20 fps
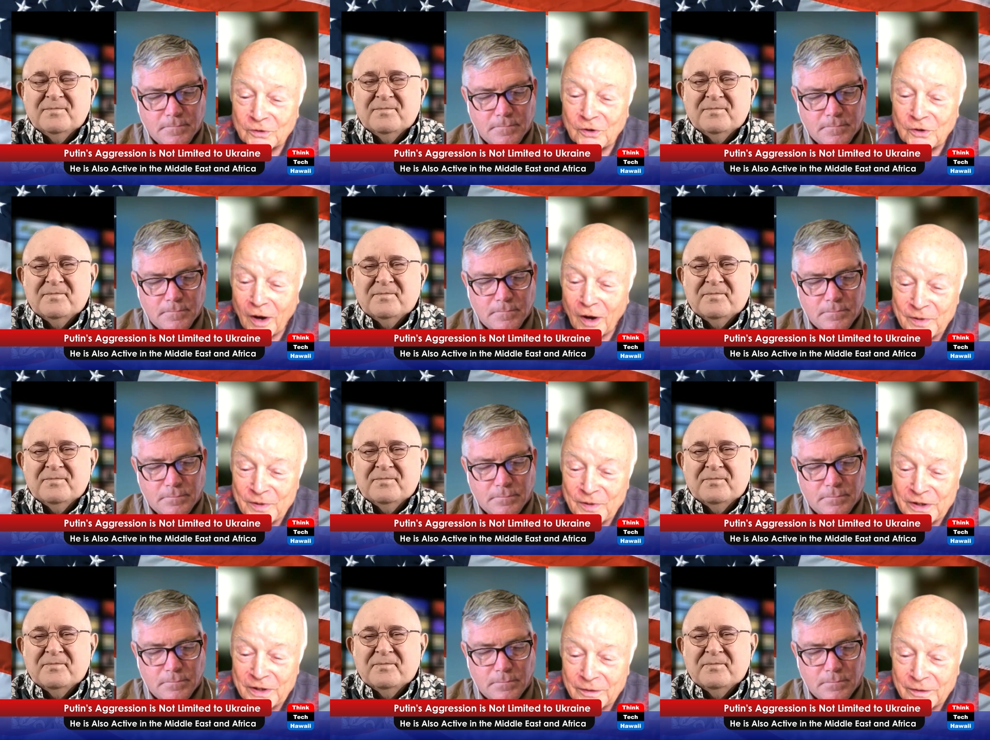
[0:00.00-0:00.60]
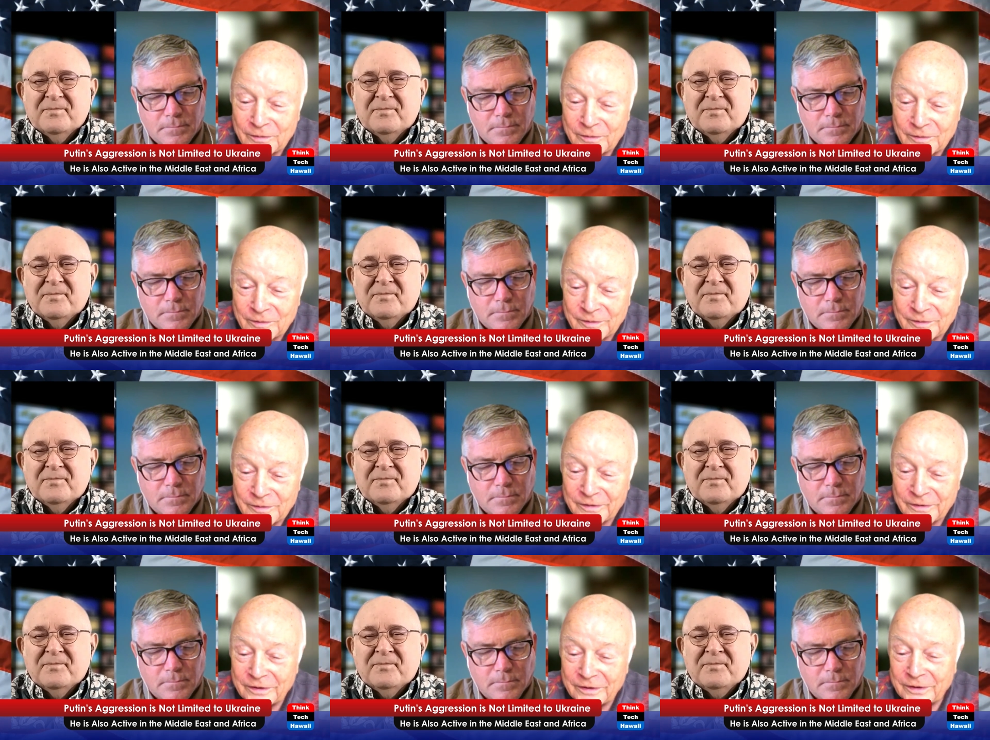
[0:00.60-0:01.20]
Speaker 1: copy
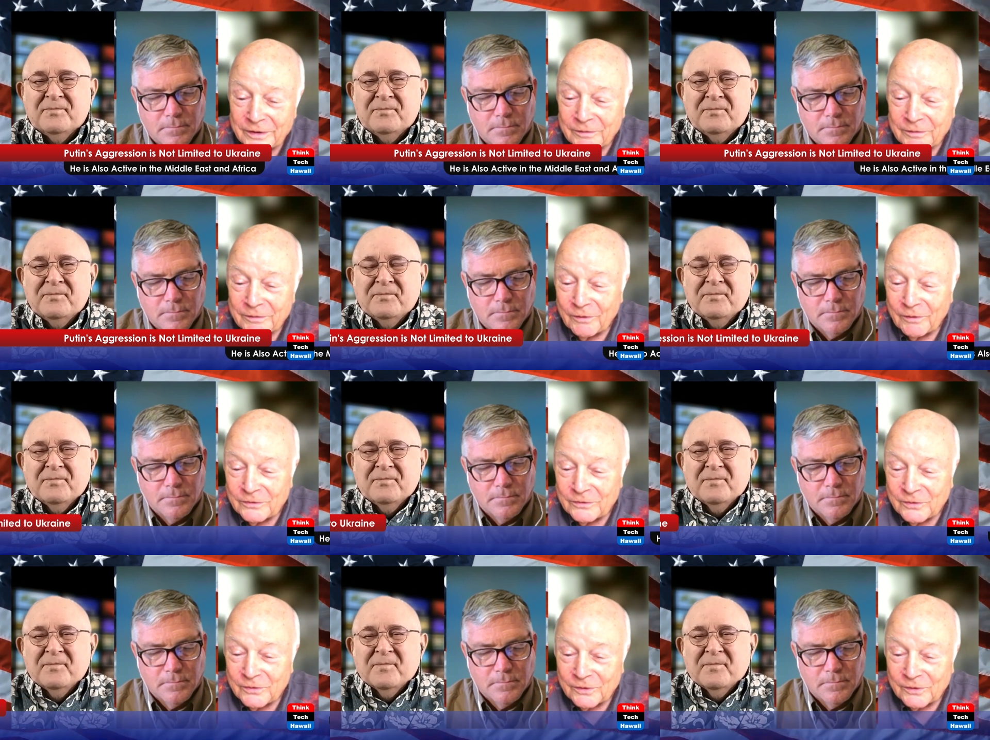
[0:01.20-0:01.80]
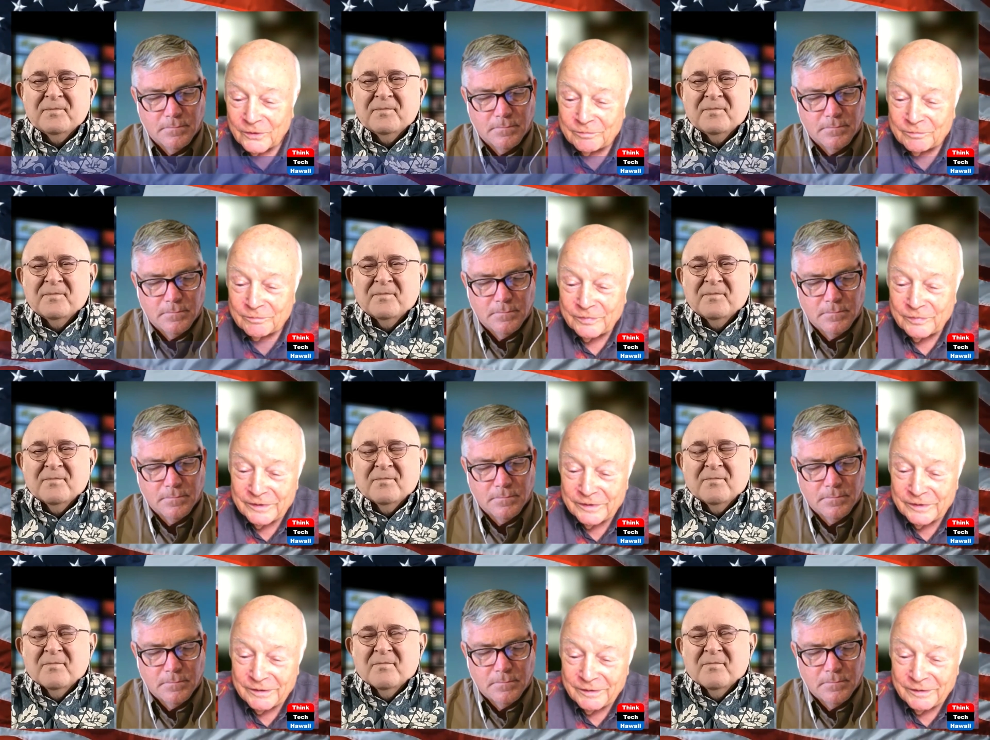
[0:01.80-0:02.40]
uh, or to
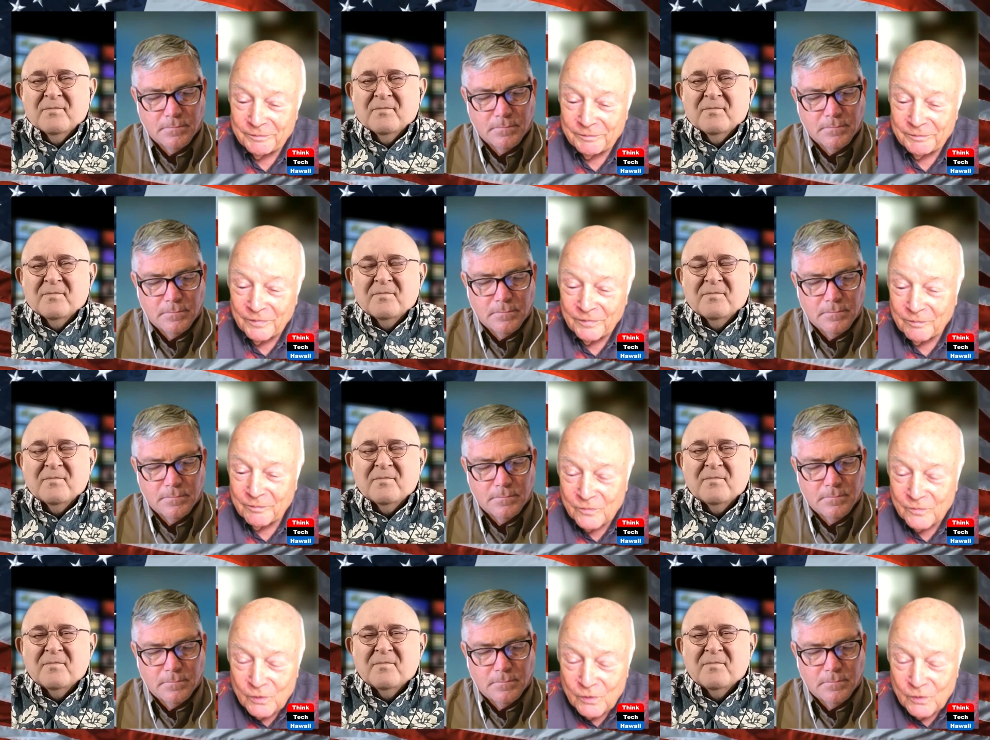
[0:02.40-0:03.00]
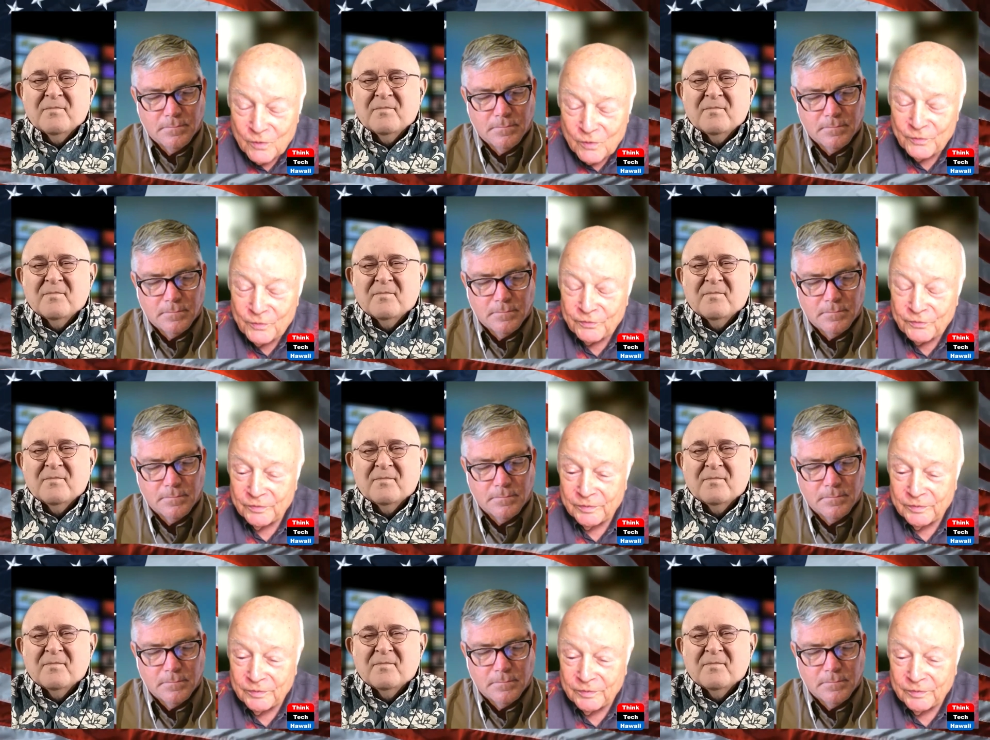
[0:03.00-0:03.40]
move